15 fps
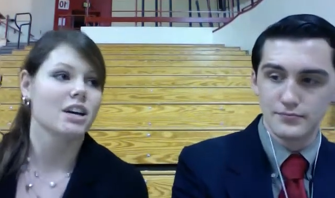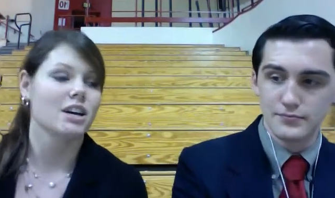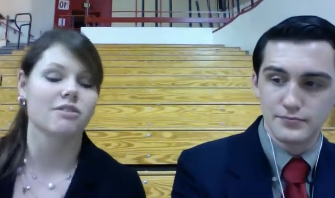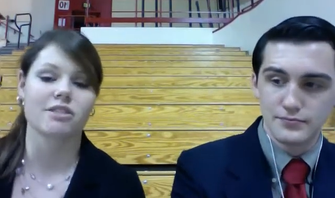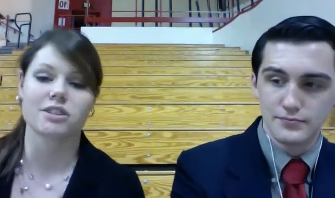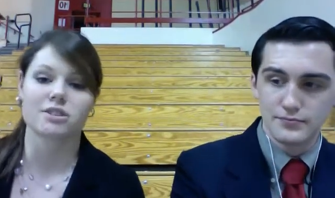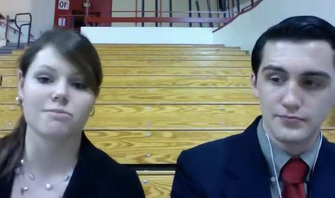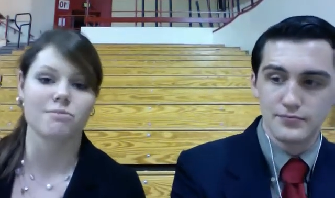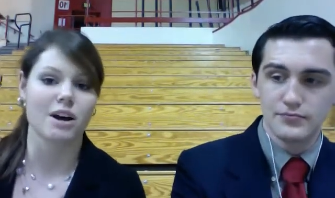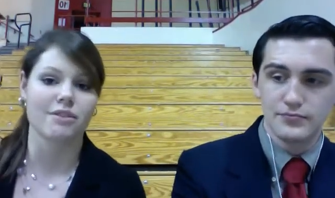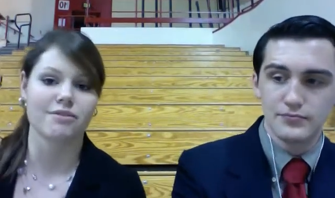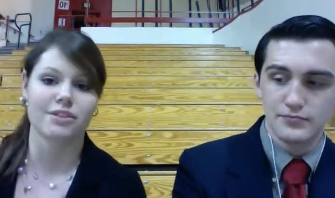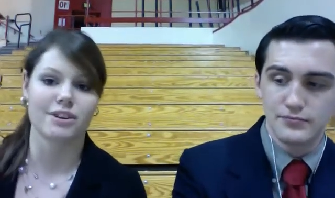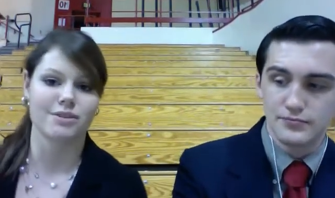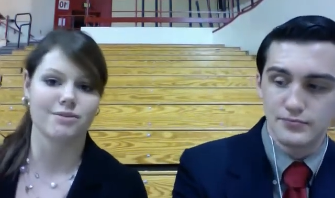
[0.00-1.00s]
Speaker 1: Christian
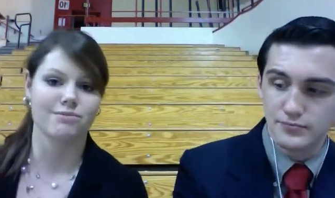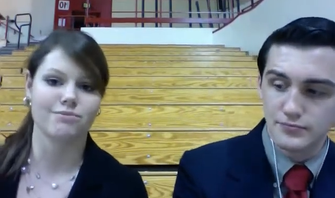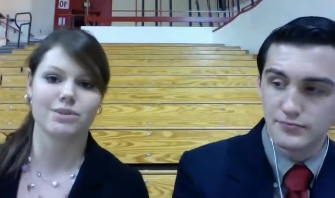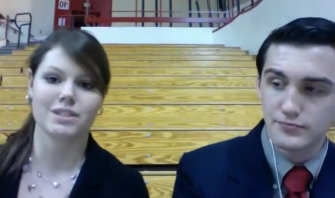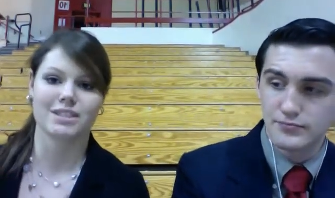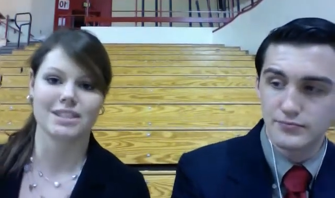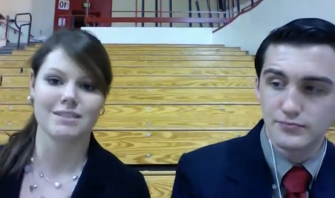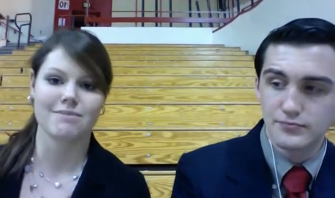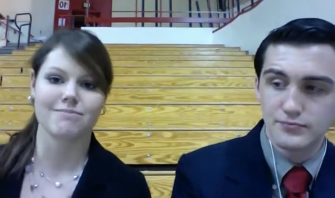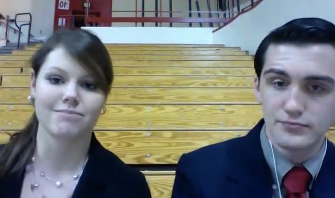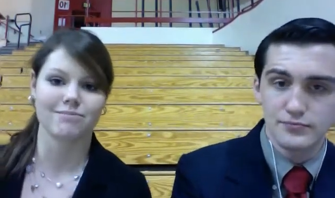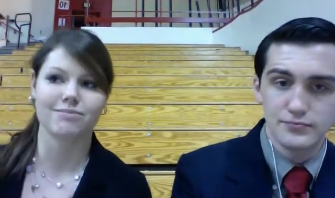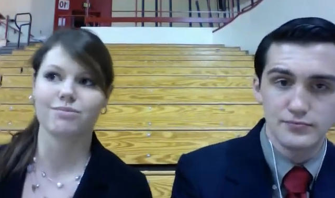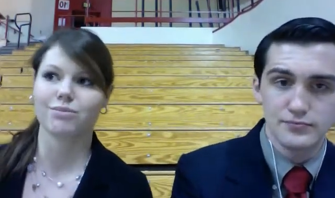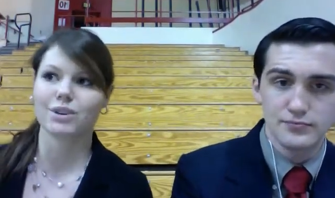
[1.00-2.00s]
Watford was the
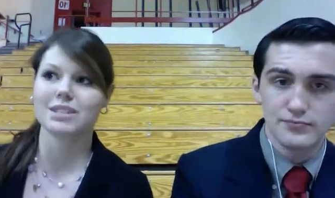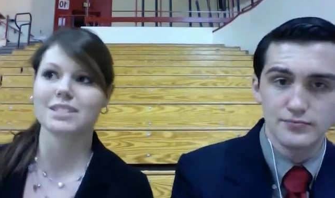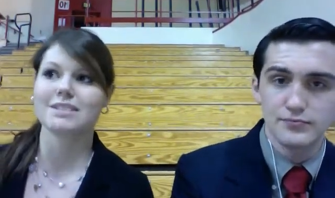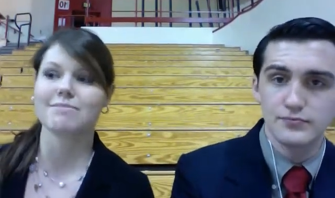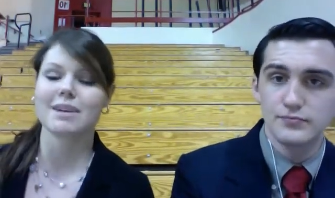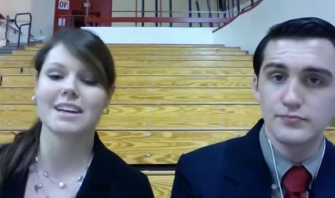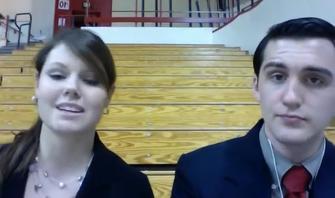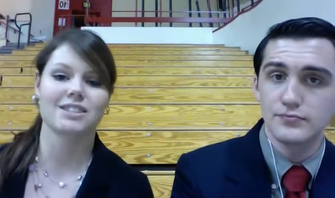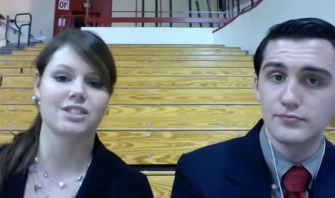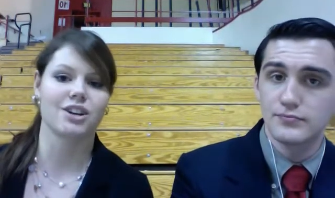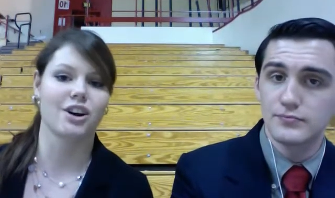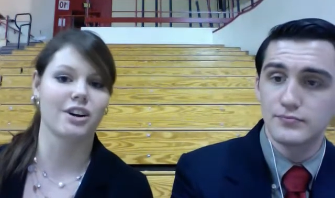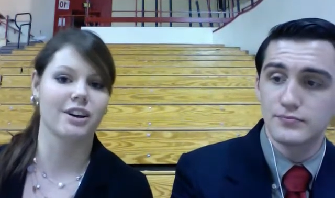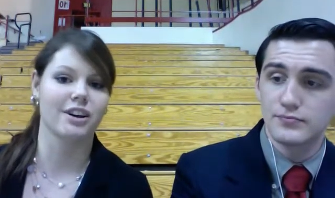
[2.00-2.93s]
was the main star